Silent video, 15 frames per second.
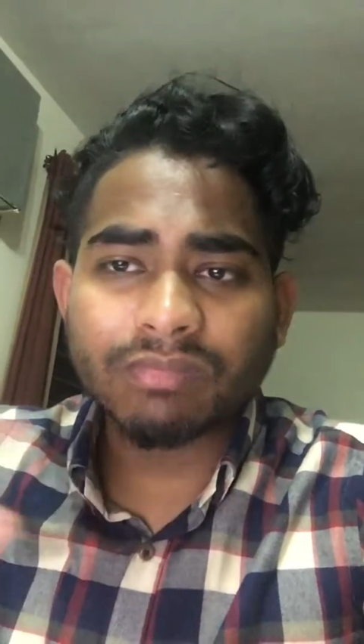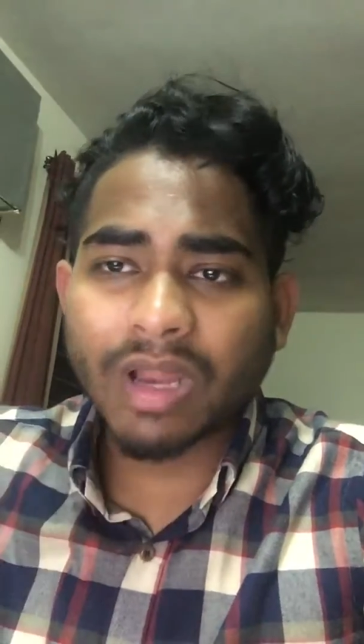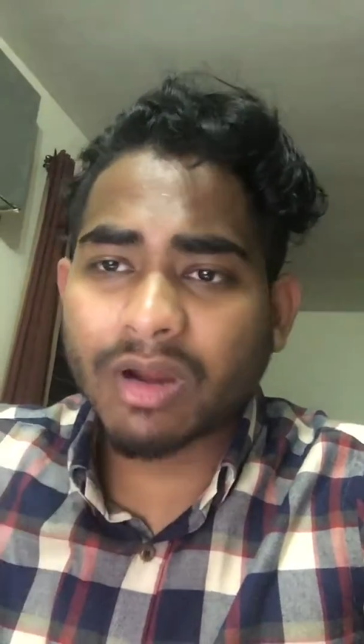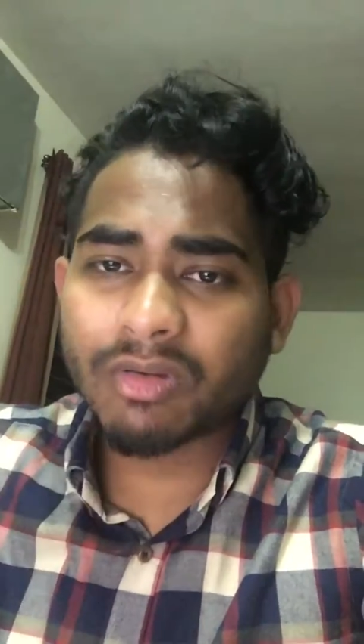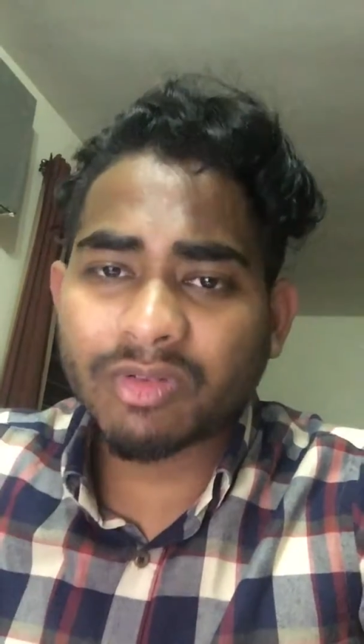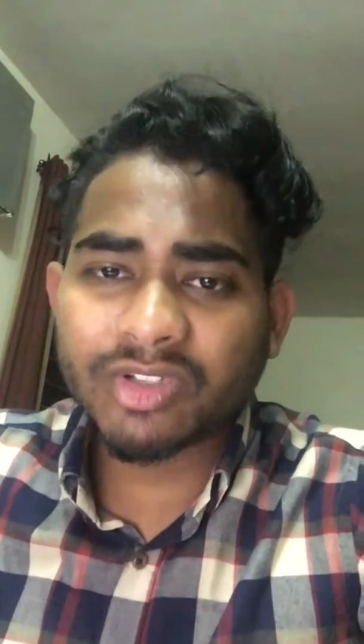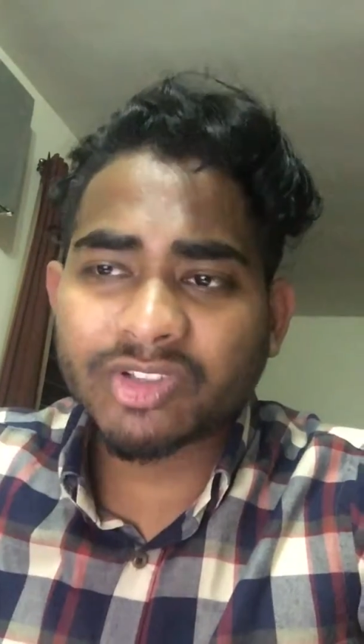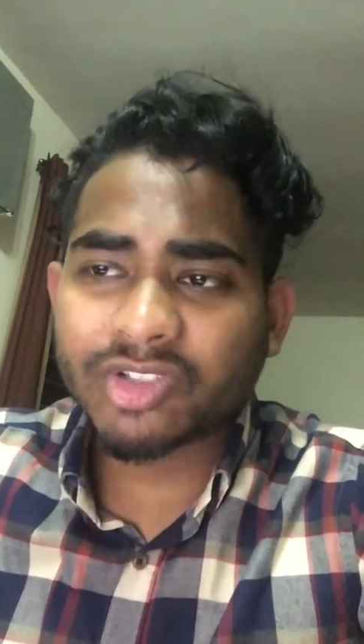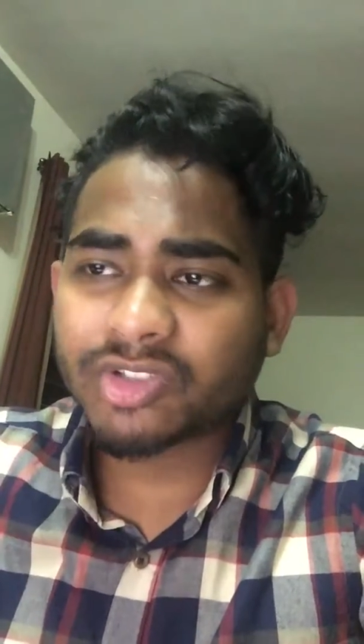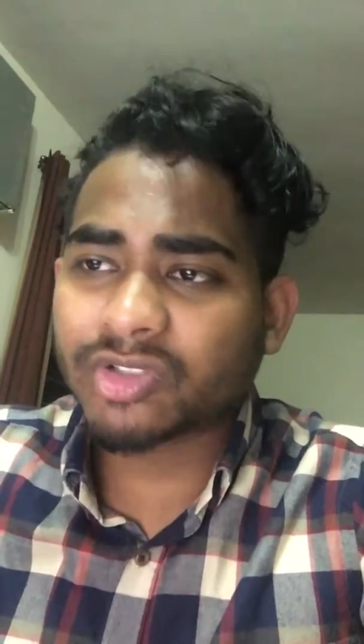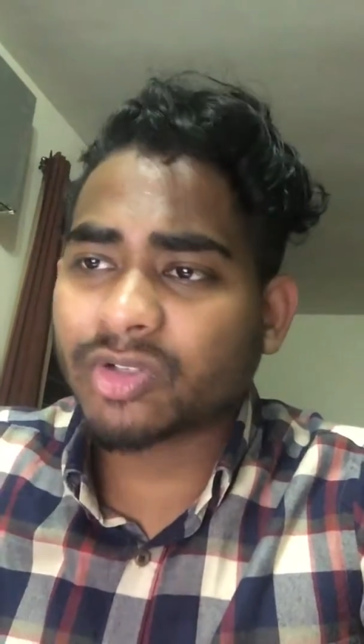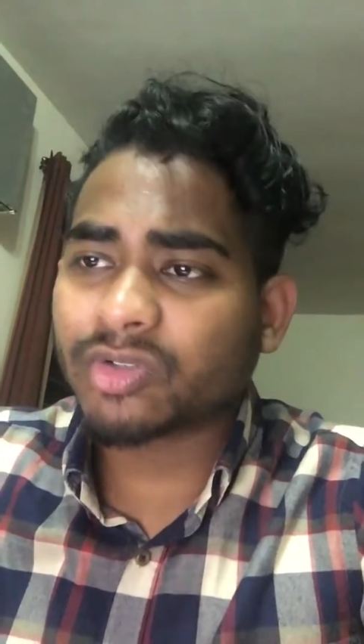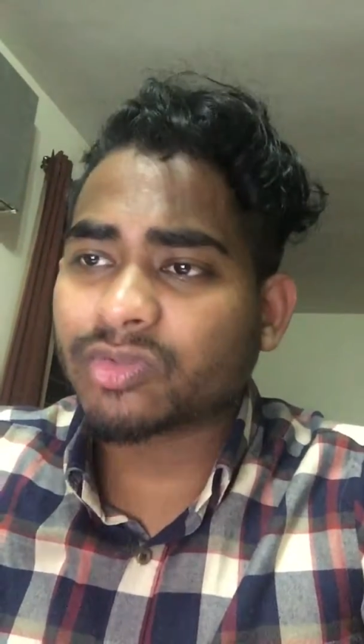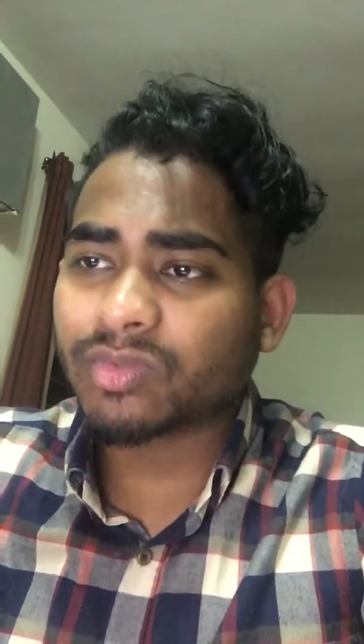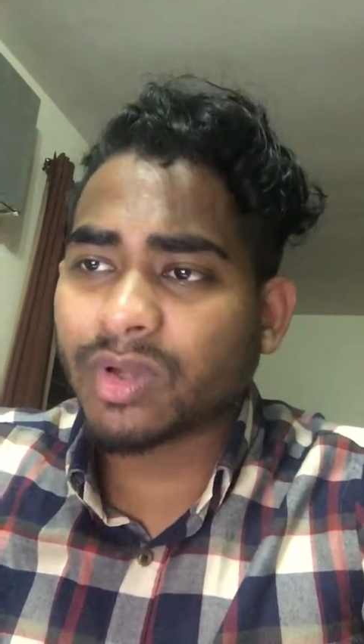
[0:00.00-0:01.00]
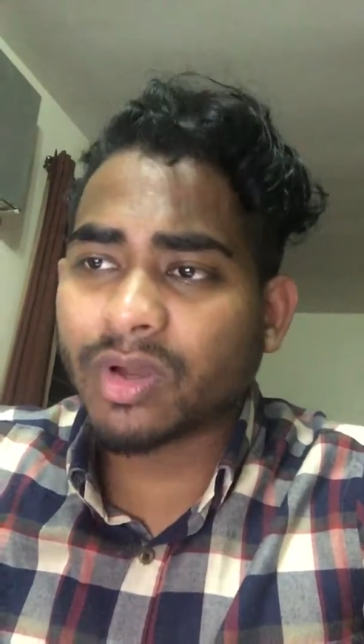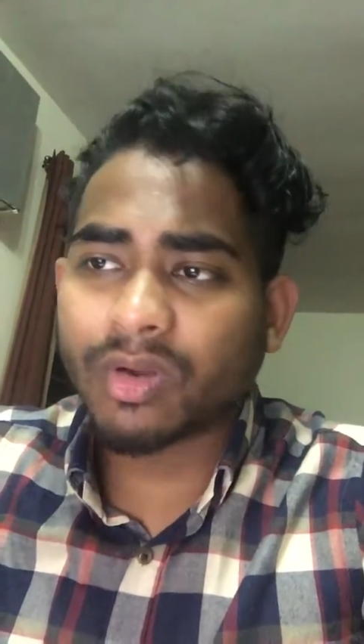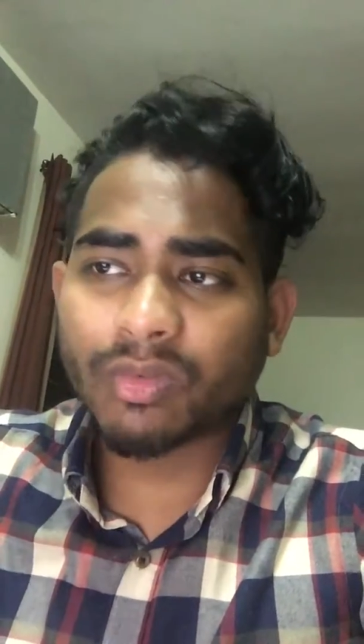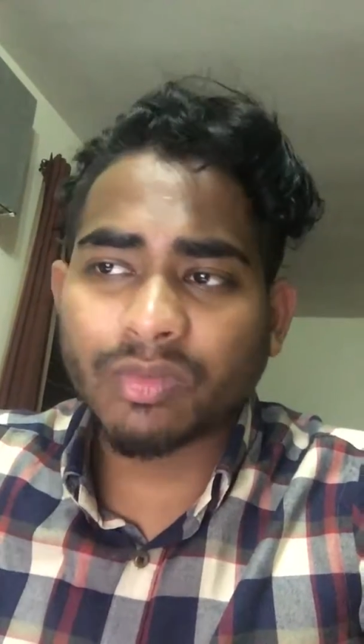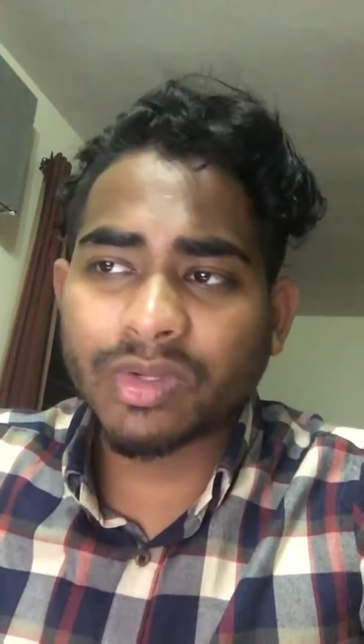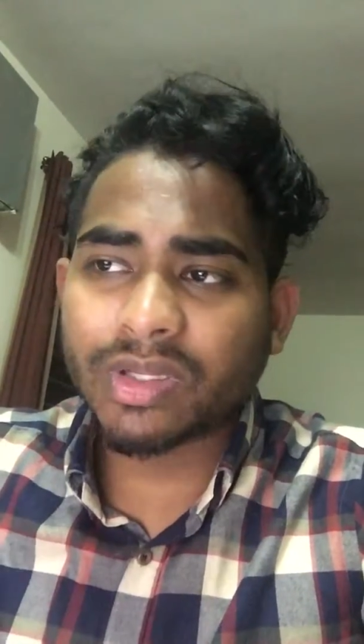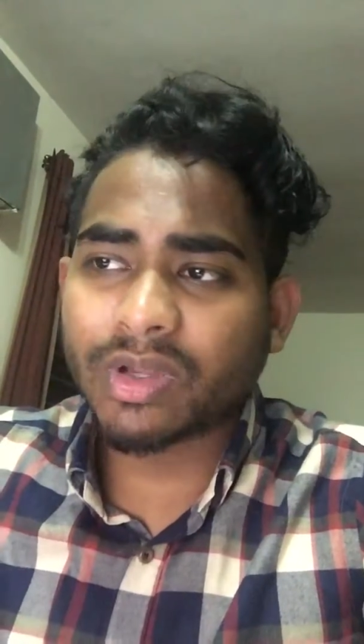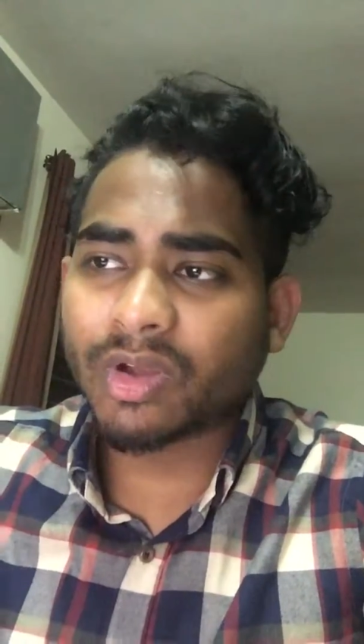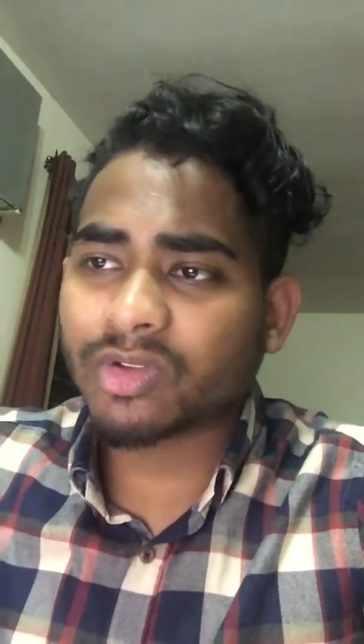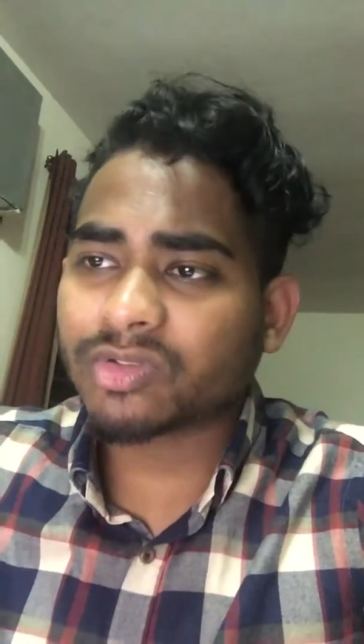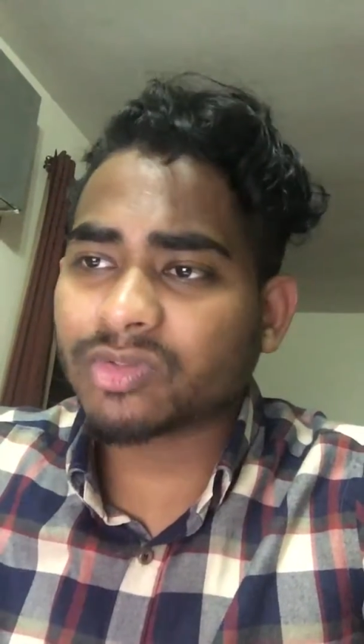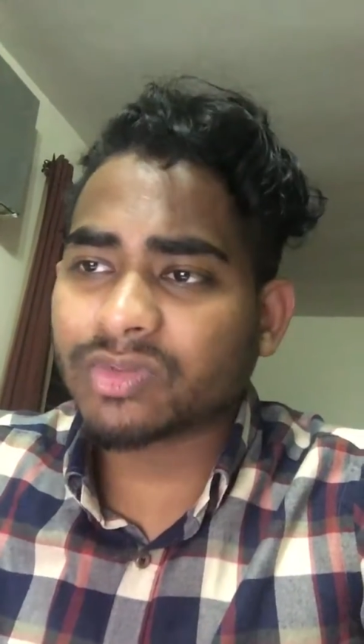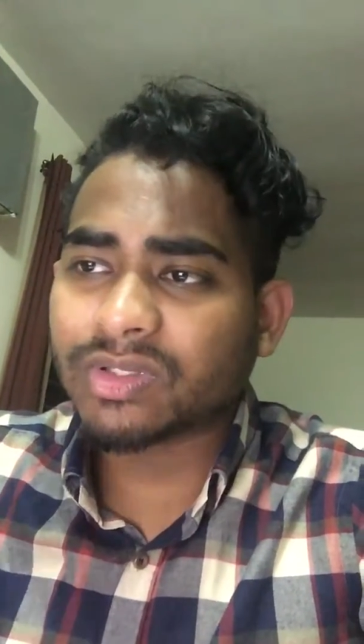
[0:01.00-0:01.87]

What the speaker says: our research goes well, we also